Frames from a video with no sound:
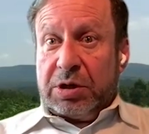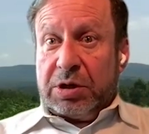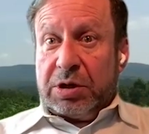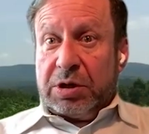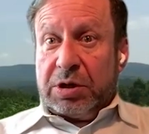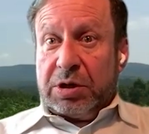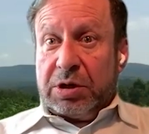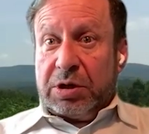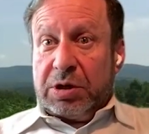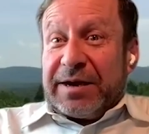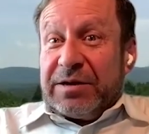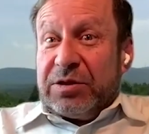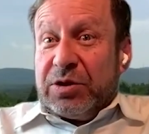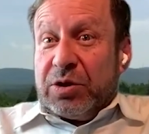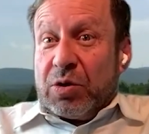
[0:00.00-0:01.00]
Between
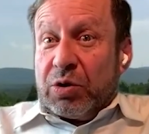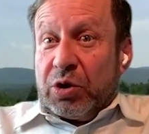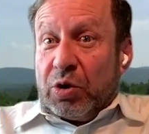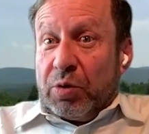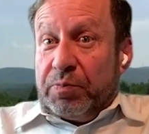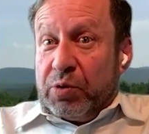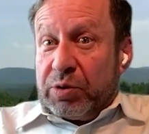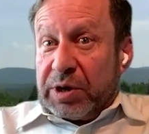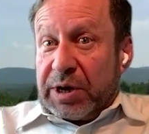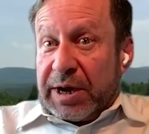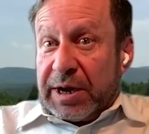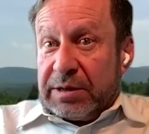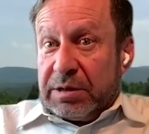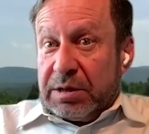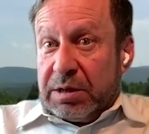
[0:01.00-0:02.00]
that and the audiobook
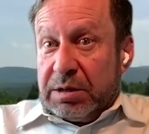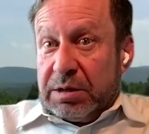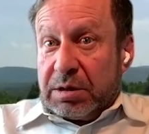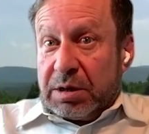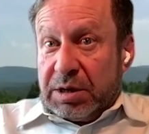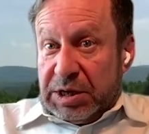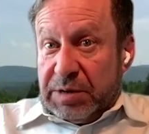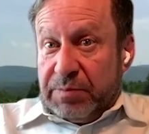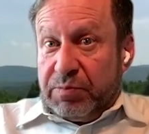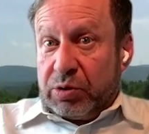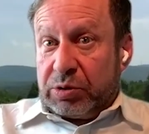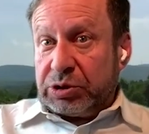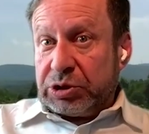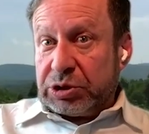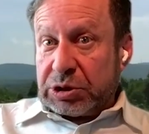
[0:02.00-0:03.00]
and the
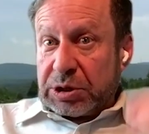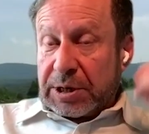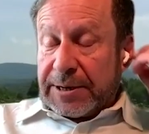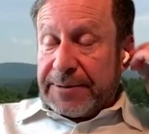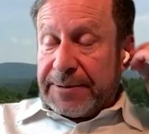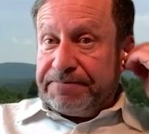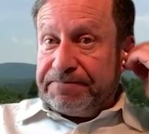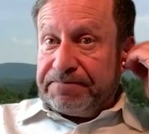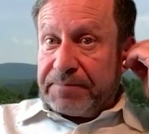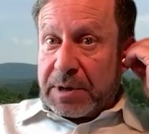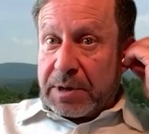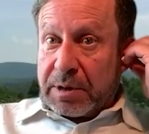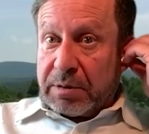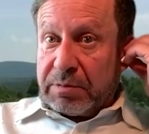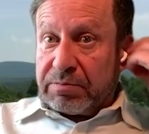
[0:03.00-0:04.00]
ebooks,
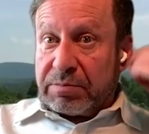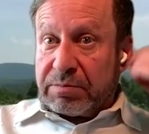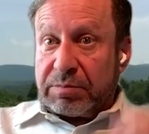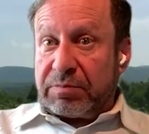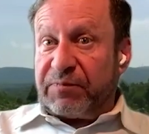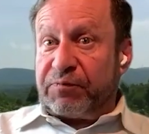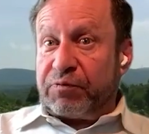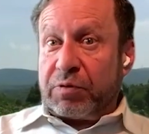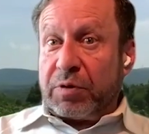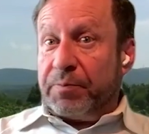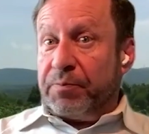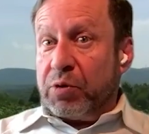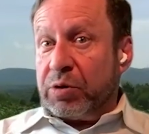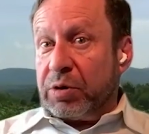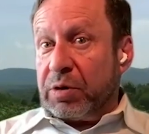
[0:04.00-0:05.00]
for a
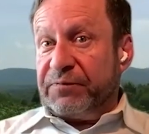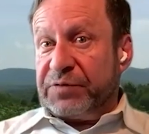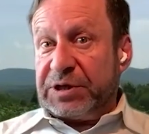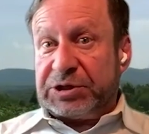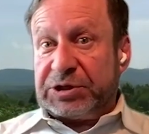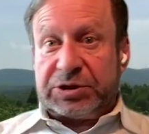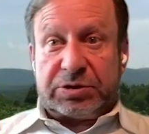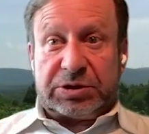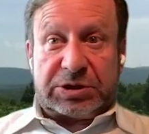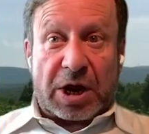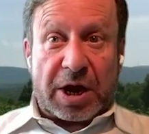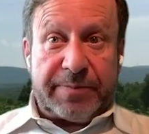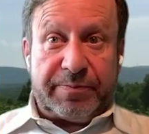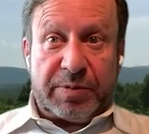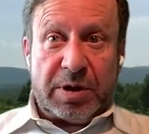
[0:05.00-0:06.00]
book of this
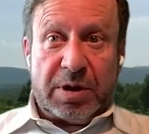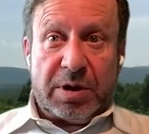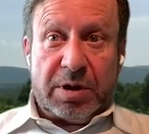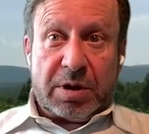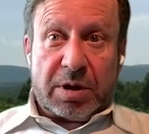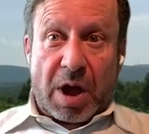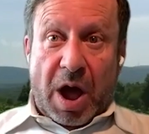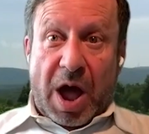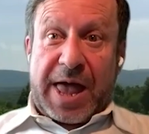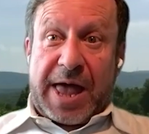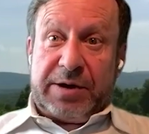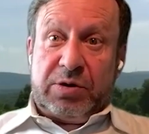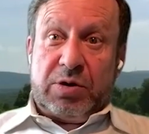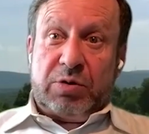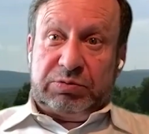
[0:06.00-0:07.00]
type, I
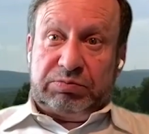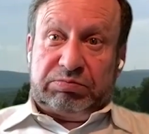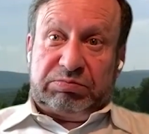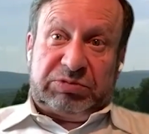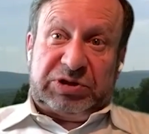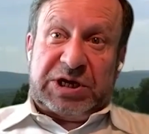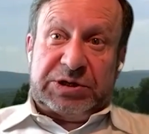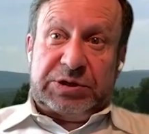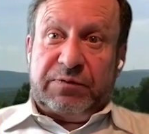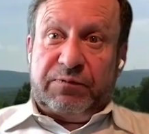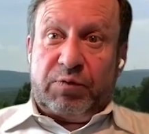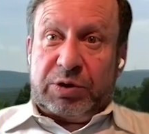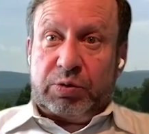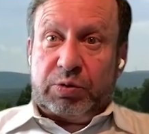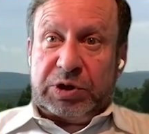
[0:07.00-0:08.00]
had no sense of
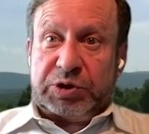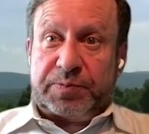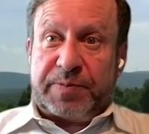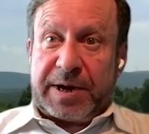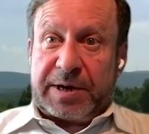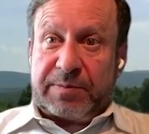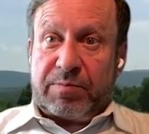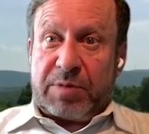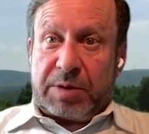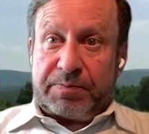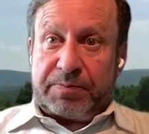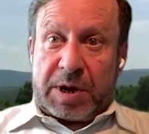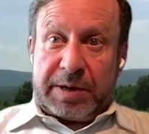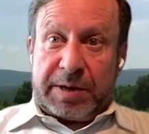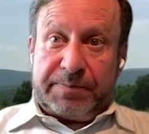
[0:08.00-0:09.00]
what to expect.
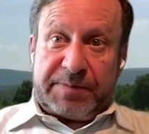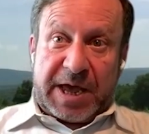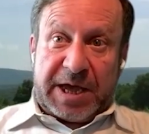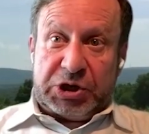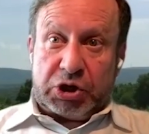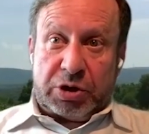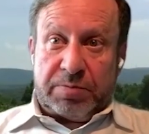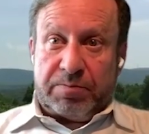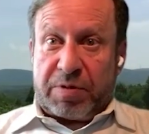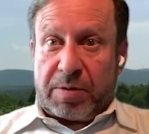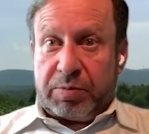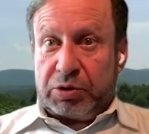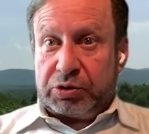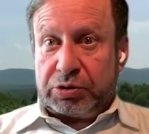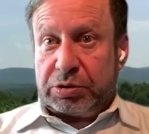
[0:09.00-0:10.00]
My agent and
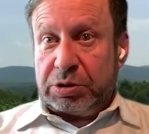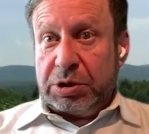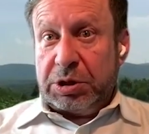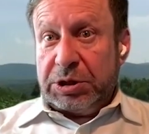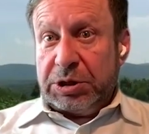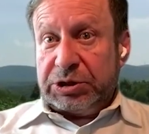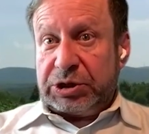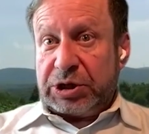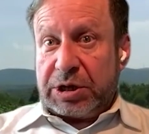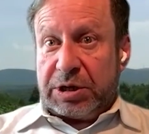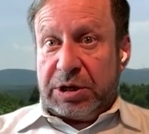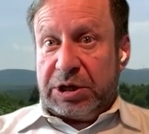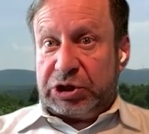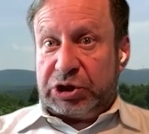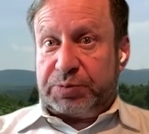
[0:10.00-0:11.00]
publisher say
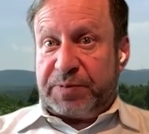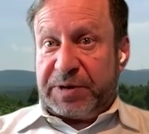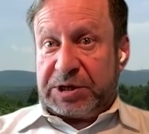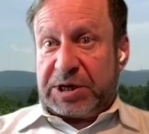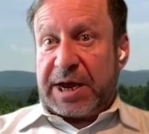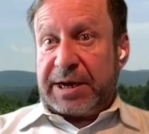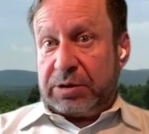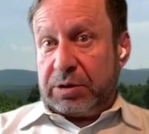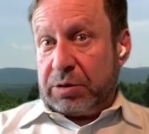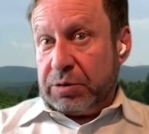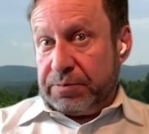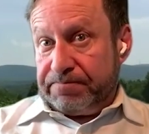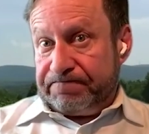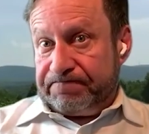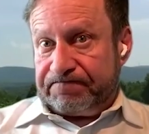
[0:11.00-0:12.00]
it's spectacular.